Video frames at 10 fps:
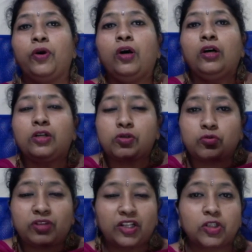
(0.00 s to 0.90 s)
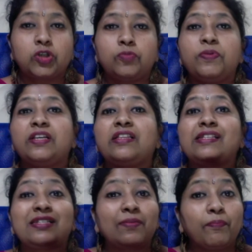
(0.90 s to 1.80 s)
So that should be the
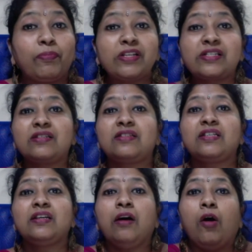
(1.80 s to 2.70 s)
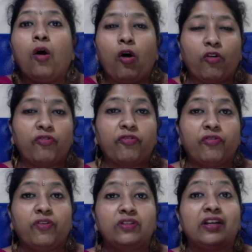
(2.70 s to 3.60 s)
simplicity of
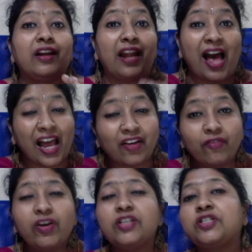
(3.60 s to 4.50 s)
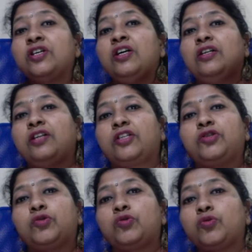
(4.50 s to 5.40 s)
the language that
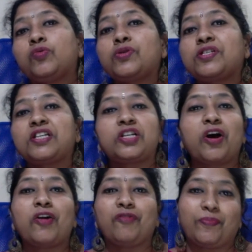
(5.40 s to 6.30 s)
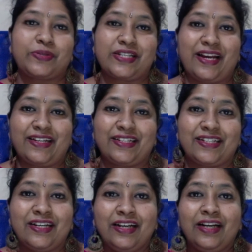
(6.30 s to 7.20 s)
you use in your website,
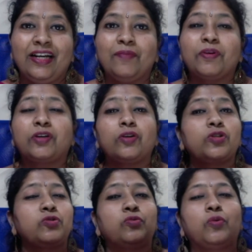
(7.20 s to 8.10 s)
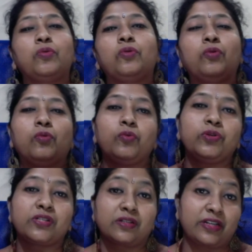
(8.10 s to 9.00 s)
because you don't know who
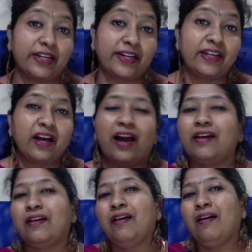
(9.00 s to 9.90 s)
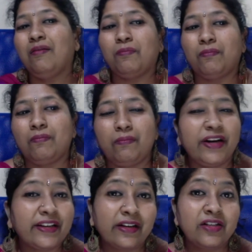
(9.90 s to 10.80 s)
is reading, and
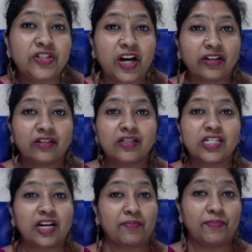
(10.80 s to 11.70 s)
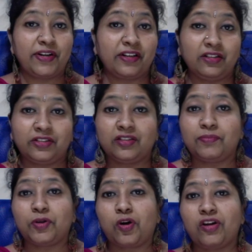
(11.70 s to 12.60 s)
medical jargons or medical
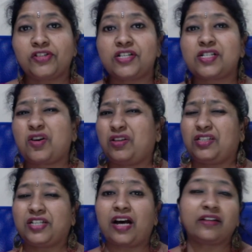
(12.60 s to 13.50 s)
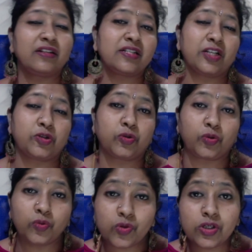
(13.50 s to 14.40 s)
terminologies or the jargons that
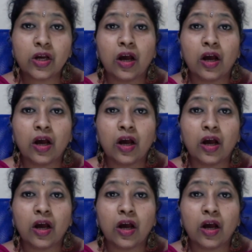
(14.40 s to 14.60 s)
you use,